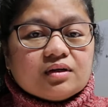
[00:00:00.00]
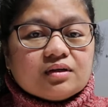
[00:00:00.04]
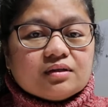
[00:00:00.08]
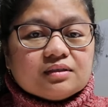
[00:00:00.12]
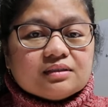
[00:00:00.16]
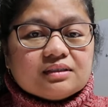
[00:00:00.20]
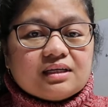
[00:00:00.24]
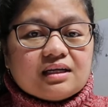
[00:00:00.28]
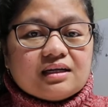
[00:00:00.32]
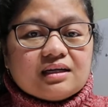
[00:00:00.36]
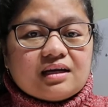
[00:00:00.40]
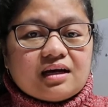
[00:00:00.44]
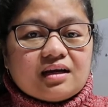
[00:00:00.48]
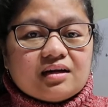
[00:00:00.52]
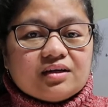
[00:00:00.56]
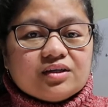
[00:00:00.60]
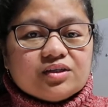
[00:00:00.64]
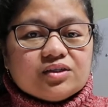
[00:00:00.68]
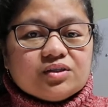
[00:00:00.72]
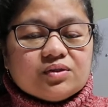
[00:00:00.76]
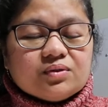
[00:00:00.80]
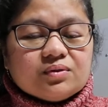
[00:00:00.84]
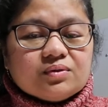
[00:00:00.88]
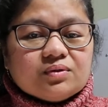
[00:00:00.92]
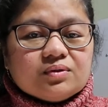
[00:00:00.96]
ng
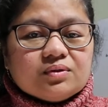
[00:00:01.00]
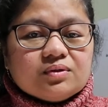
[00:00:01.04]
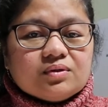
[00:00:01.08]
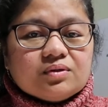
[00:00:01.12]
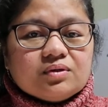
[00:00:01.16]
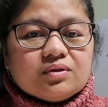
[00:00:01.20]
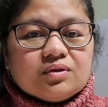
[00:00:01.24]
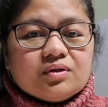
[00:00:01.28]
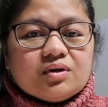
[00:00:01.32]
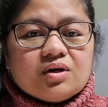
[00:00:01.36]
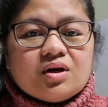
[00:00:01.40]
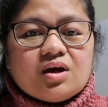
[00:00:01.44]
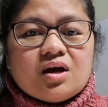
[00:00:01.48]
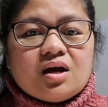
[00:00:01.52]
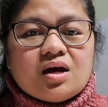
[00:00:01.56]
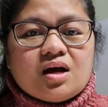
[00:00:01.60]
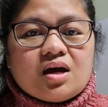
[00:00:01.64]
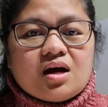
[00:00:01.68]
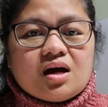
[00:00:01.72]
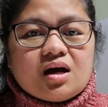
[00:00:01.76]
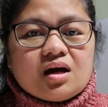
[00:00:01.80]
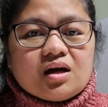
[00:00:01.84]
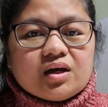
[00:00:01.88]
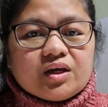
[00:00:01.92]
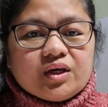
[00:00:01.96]
$10
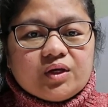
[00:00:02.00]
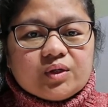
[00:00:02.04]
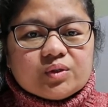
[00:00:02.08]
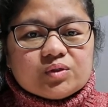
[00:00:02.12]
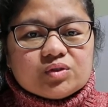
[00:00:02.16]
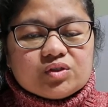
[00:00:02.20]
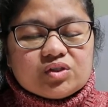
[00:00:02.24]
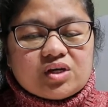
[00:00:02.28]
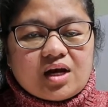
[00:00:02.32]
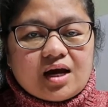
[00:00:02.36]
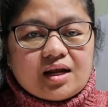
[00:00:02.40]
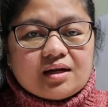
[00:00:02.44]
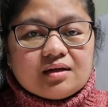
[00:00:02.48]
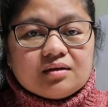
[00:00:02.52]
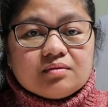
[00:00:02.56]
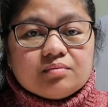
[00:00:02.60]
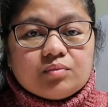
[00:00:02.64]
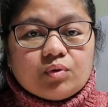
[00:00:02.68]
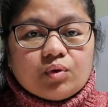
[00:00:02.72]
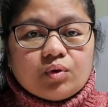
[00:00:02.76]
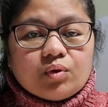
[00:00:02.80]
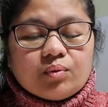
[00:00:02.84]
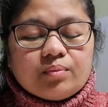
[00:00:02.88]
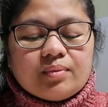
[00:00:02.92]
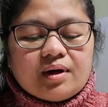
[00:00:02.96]
yung channel
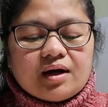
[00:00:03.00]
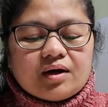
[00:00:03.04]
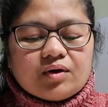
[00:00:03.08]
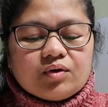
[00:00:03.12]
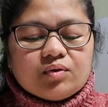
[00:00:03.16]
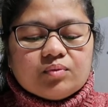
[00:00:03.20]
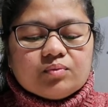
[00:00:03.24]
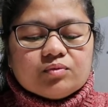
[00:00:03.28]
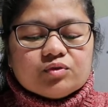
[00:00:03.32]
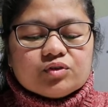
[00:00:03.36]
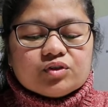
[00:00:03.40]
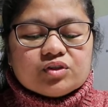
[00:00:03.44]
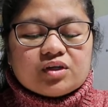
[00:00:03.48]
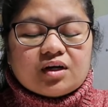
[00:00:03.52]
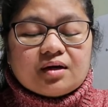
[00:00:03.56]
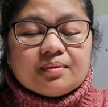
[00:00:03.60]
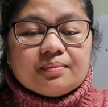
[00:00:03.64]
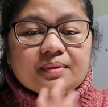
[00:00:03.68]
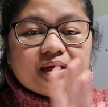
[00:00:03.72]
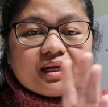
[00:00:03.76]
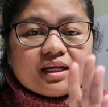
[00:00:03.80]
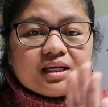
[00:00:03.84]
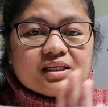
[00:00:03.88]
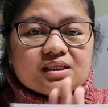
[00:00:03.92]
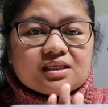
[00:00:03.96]
mo bago mo siya
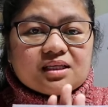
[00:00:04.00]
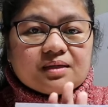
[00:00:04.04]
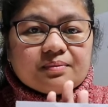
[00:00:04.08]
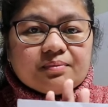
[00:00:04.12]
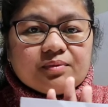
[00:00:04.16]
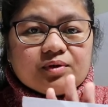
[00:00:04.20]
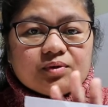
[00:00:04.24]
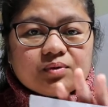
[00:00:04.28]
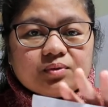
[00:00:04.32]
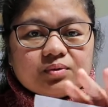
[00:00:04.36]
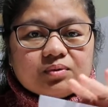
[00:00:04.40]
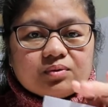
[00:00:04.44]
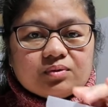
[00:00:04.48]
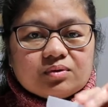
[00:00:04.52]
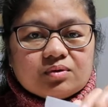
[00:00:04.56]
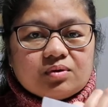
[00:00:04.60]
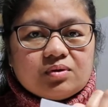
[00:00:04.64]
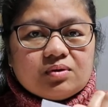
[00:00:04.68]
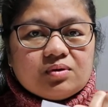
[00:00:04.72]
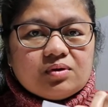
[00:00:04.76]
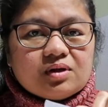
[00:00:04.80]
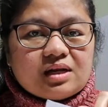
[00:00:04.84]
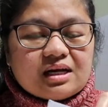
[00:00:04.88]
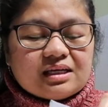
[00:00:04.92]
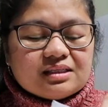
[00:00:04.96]
ma-receive yung
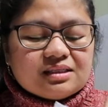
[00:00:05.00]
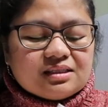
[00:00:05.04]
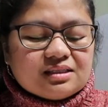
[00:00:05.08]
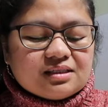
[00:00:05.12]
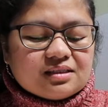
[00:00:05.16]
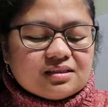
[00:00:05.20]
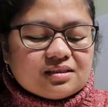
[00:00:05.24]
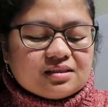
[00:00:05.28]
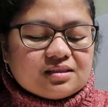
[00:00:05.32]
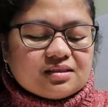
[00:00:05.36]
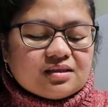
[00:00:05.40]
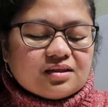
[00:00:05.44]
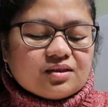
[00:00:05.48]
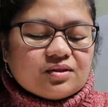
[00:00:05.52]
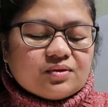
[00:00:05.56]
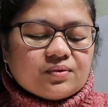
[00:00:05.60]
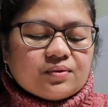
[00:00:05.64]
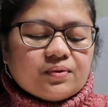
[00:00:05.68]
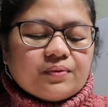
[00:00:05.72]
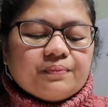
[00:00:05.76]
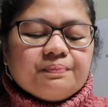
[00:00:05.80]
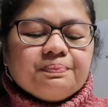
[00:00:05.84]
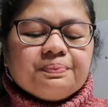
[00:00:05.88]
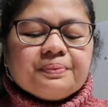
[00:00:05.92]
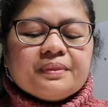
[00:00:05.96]
Google AdSense na
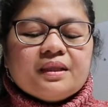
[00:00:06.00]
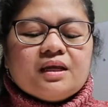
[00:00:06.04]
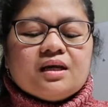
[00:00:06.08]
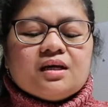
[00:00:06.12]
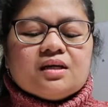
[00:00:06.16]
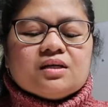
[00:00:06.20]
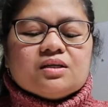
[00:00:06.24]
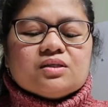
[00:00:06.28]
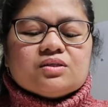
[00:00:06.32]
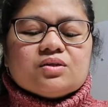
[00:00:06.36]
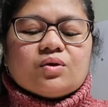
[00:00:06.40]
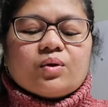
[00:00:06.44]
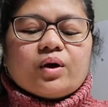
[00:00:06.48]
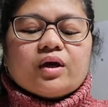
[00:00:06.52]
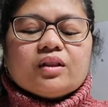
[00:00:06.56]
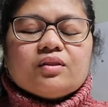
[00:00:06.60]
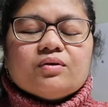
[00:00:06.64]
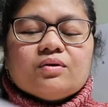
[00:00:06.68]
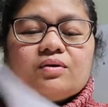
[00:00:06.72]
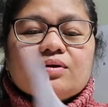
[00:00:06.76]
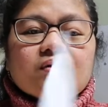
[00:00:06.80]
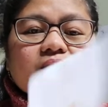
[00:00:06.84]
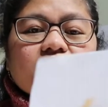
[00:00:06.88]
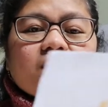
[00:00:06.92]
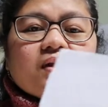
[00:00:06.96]
to. So,
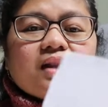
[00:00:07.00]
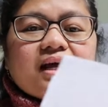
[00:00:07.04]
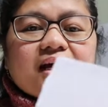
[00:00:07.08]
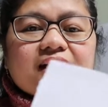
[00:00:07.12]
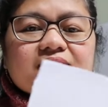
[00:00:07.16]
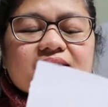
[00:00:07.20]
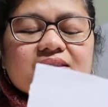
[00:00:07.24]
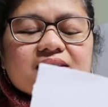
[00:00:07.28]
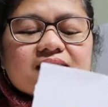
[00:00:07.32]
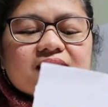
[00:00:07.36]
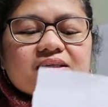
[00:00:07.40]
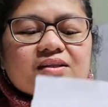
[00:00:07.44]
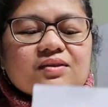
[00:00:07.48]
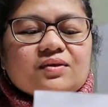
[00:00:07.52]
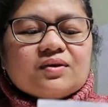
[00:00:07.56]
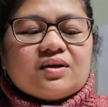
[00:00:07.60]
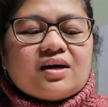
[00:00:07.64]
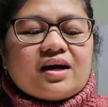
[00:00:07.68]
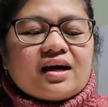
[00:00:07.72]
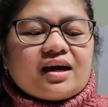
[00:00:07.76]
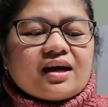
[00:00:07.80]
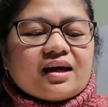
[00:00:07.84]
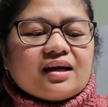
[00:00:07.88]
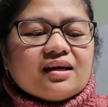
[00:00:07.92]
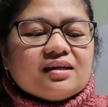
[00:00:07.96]
itong Google AdSense na to,
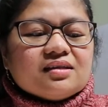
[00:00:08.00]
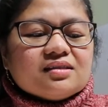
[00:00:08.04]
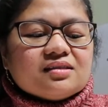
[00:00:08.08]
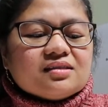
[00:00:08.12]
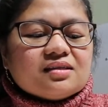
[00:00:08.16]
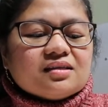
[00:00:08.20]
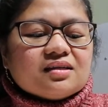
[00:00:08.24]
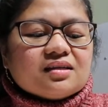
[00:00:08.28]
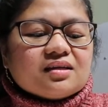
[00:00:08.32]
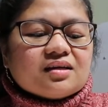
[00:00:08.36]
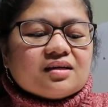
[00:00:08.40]
guys,